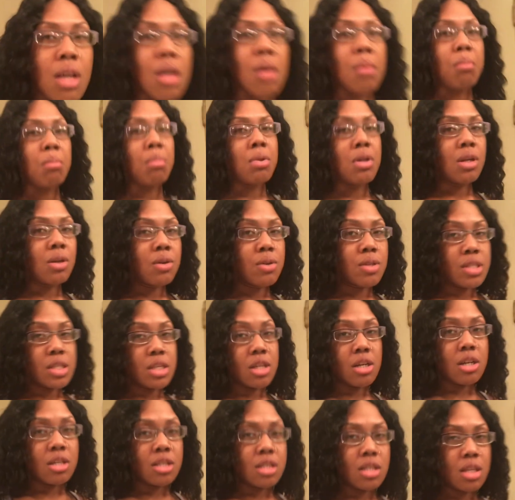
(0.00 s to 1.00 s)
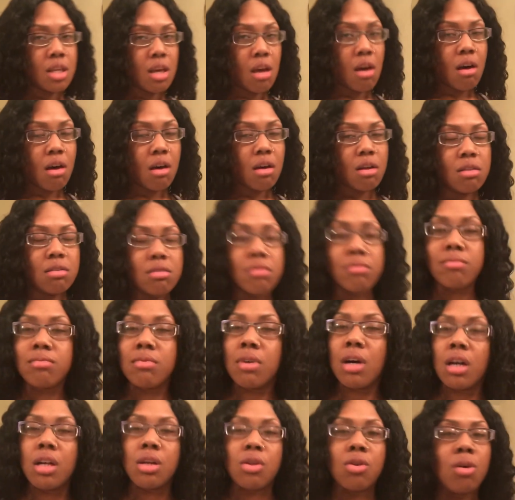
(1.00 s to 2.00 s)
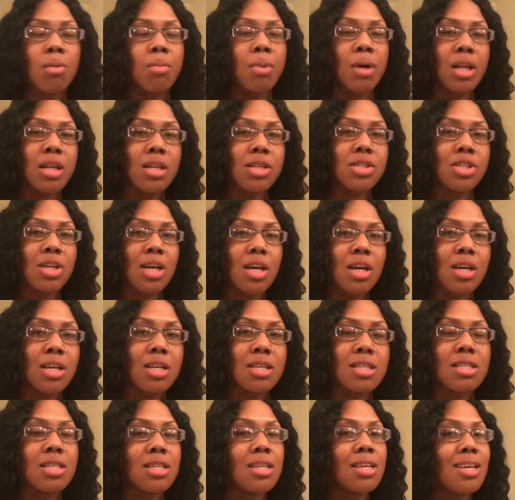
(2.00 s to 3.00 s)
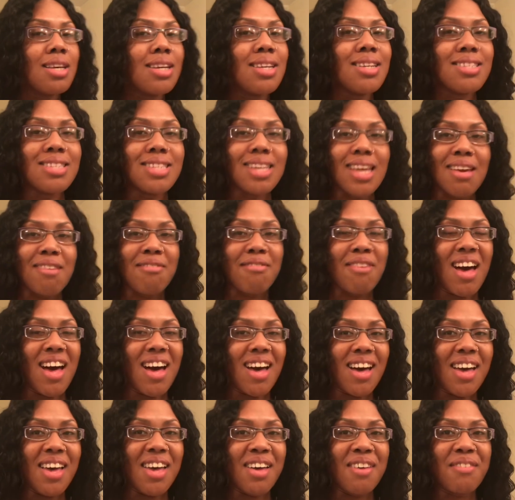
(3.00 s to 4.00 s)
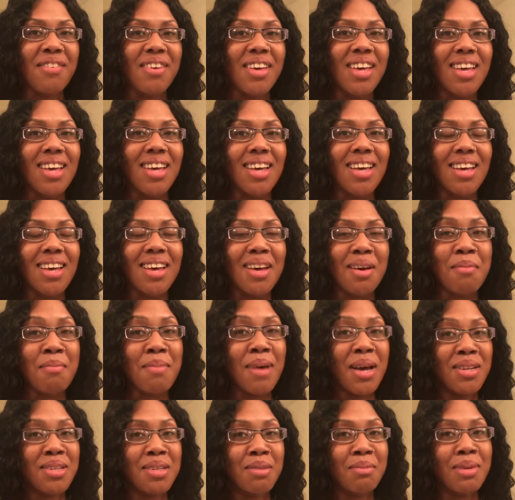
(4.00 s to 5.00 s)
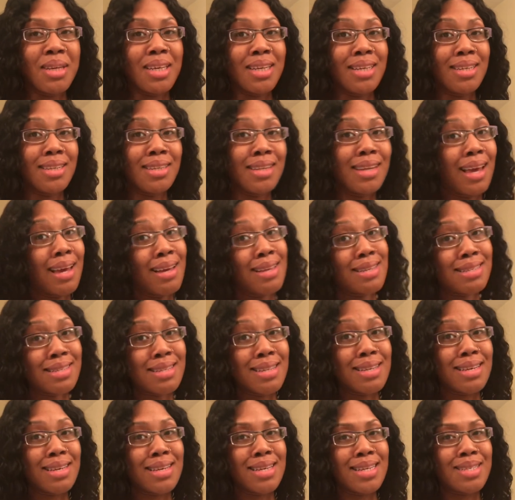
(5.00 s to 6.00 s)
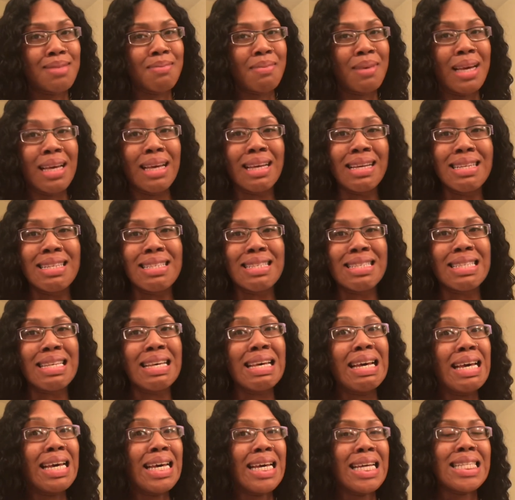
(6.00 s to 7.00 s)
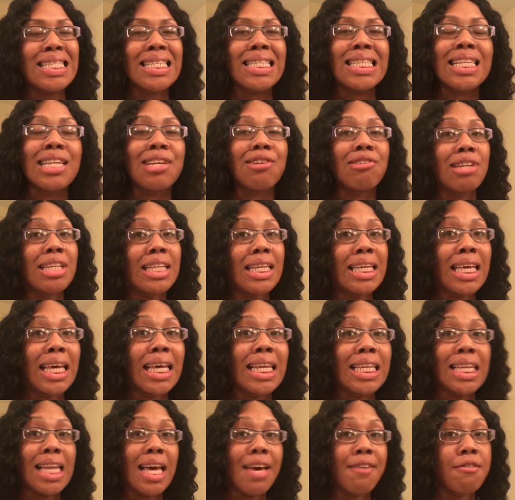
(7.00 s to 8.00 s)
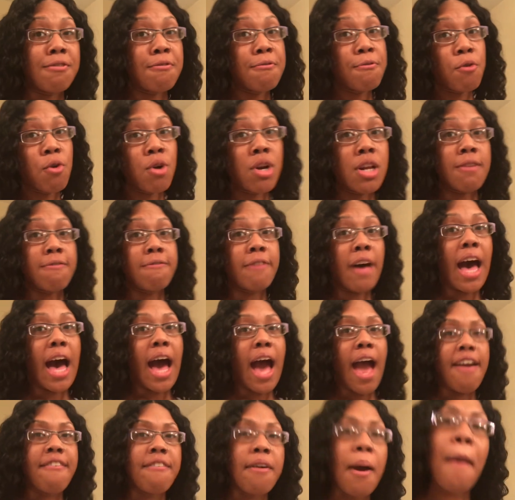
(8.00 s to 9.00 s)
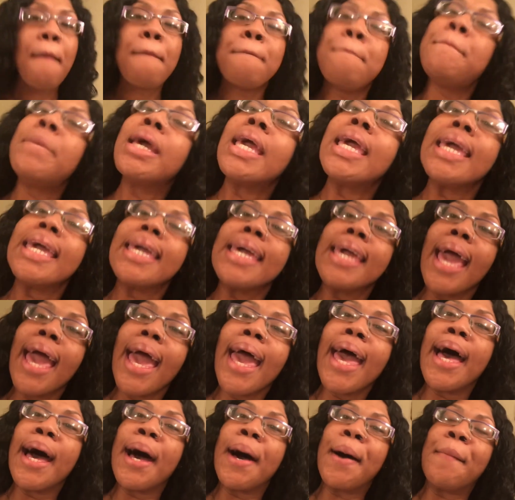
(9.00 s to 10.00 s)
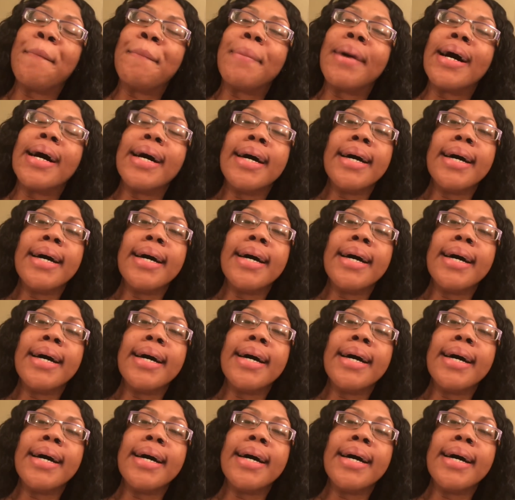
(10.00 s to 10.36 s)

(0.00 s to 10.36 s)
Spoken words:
But no, seriously, y'all. I do apologize. It is day 5. About to be day 6 because it's literally 11:45 p.m.